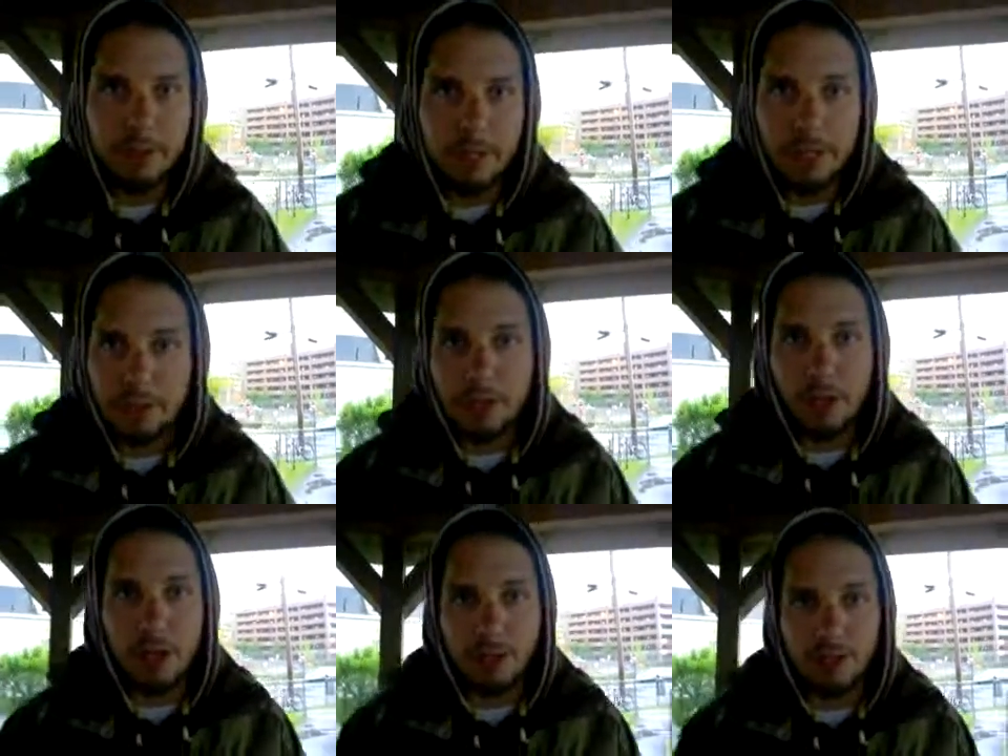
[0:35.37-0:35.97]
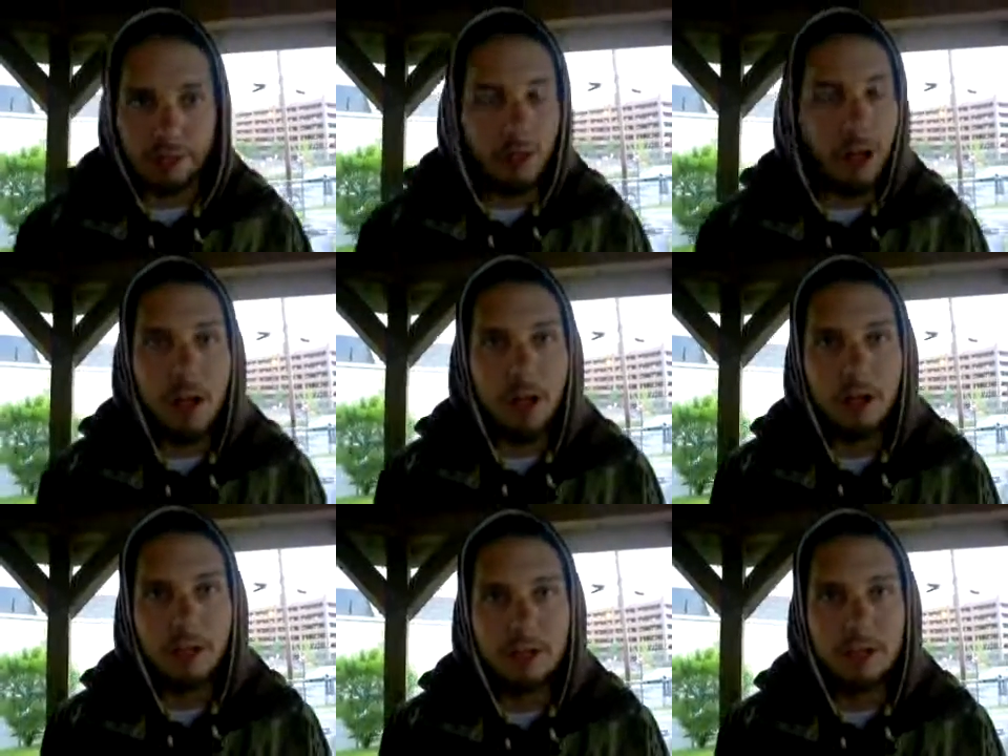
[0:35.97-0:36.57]
That's all I saw.
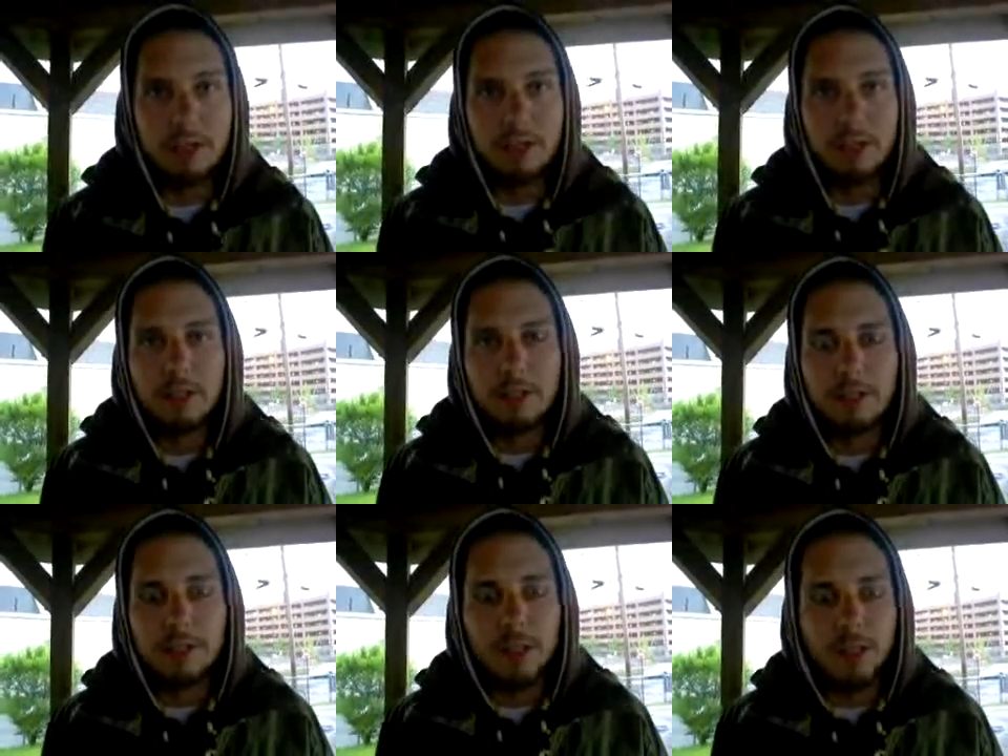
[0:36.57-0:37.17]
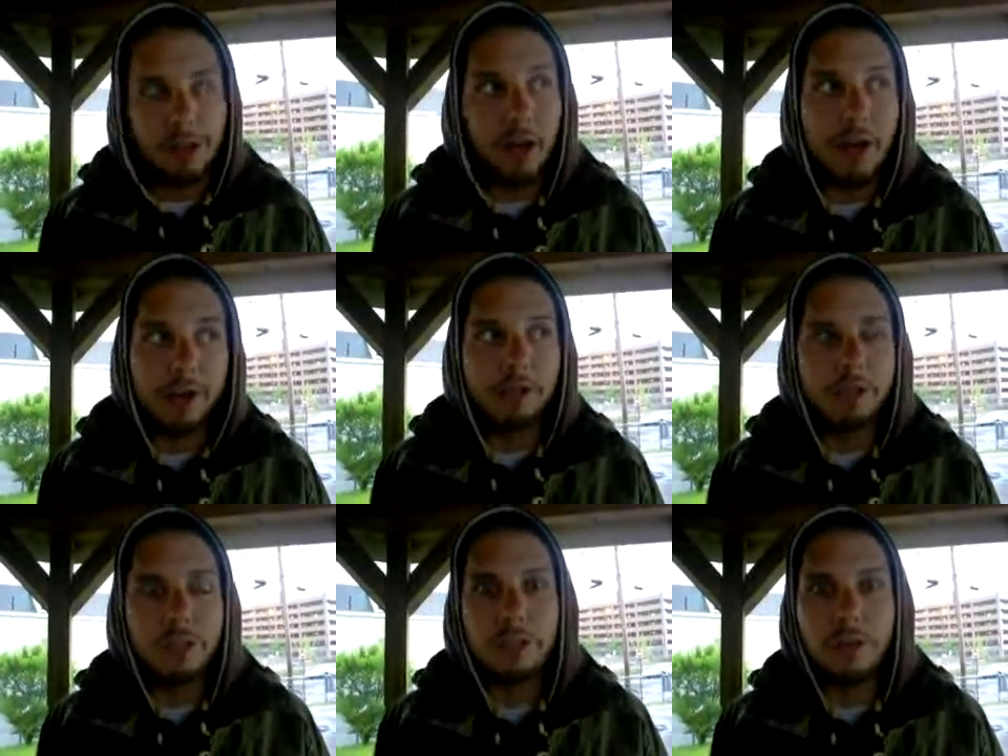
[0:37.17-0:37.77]
I thought I
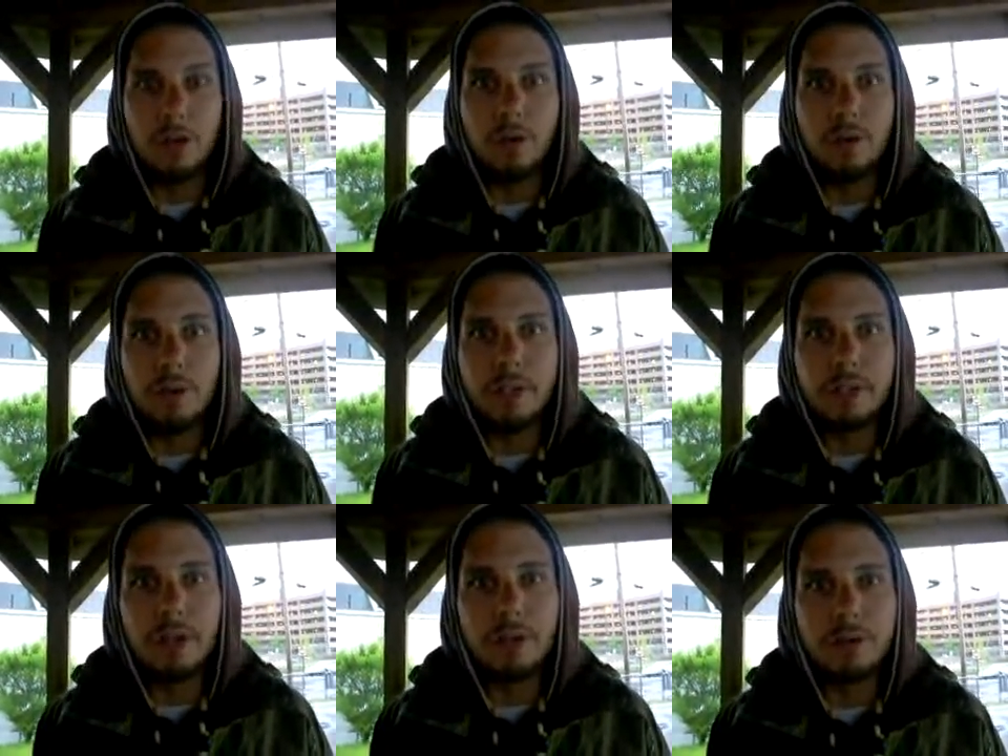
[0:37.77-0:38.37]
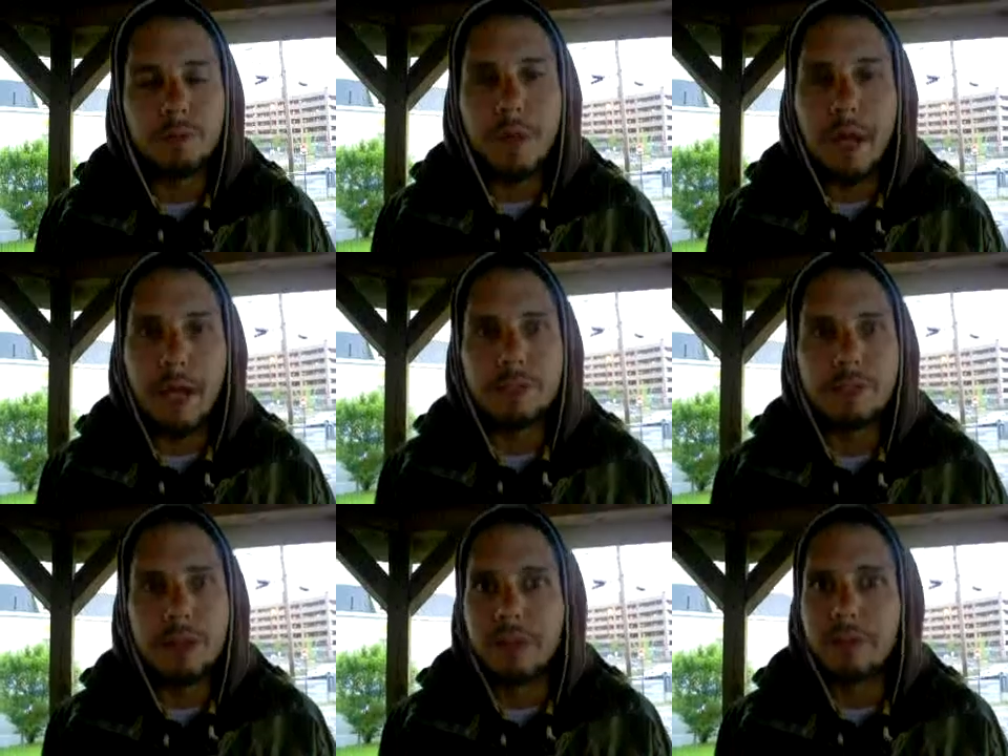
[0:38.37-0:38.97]
seen the Holy Ghost
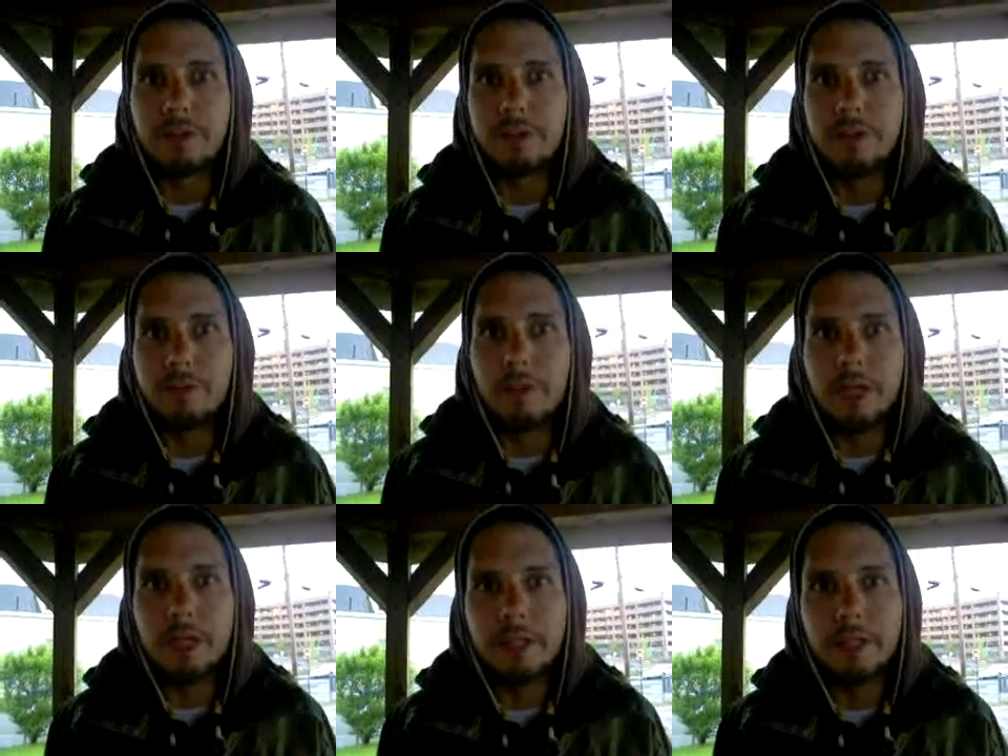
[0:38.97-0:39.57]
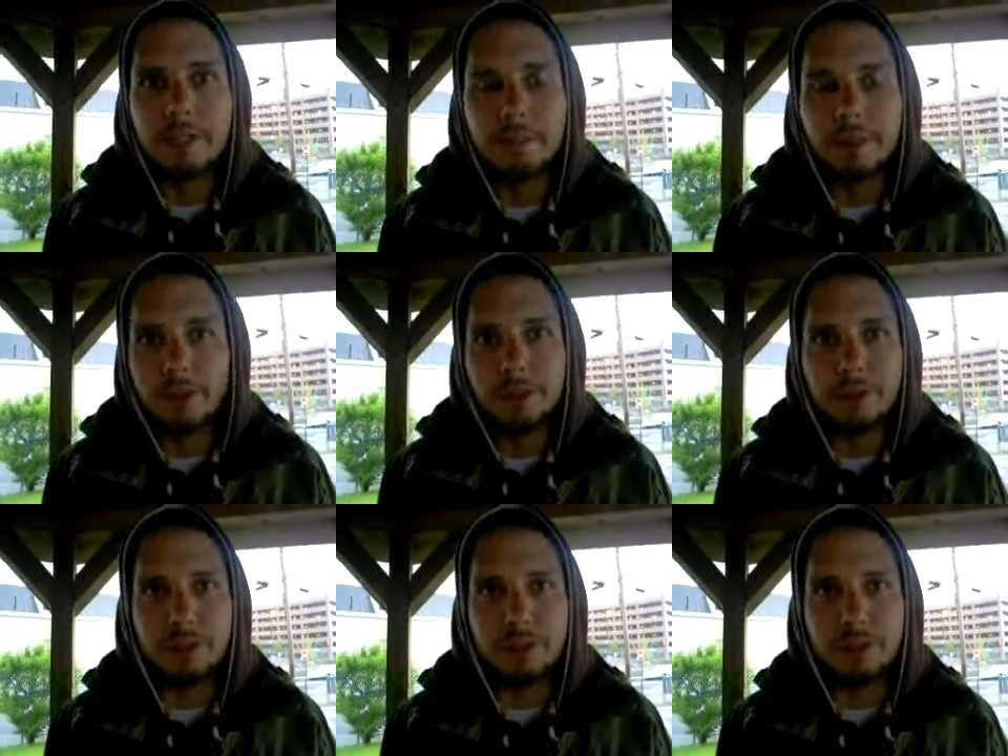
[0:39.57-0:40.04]
pass right through me, but it